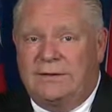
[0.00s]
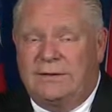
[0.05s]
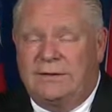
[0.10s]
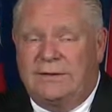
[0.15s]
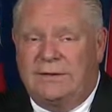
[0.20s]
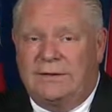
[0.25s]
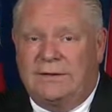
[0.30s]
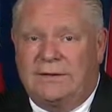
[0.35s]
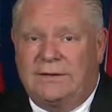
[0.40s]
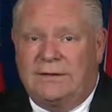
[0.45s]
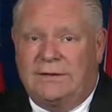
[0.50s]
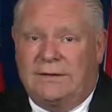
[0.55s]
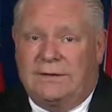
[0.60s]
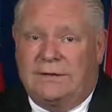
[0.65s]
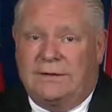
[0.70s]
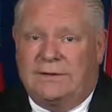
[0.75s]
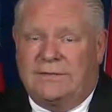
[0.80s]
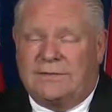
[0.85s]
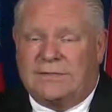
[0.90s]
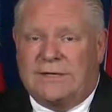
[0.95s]

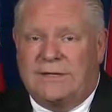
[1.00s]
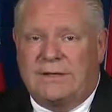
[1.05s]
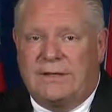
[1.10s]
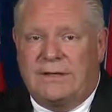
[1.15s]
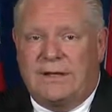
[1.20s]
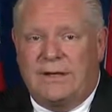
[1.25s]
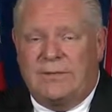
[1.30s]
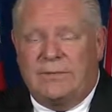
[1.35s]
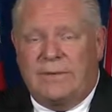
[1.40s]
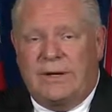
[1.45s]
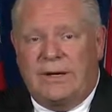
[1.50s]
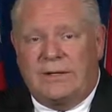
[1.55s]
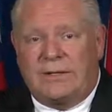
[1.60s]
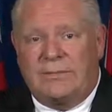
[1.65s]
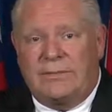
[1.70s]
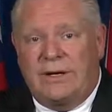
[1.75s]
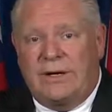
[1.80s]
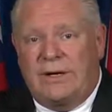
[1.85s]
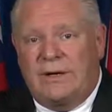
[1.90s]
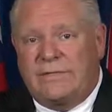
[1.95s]
and all of a sudden they came back
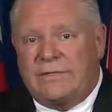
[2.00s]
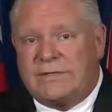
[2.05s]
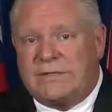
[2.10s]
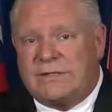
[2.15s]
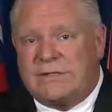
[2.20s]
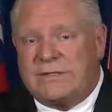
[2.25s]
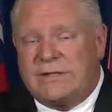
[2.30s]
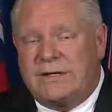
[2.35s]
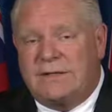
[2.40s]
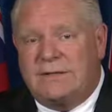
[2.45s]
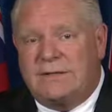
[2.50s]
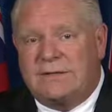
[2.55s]
to my office and said,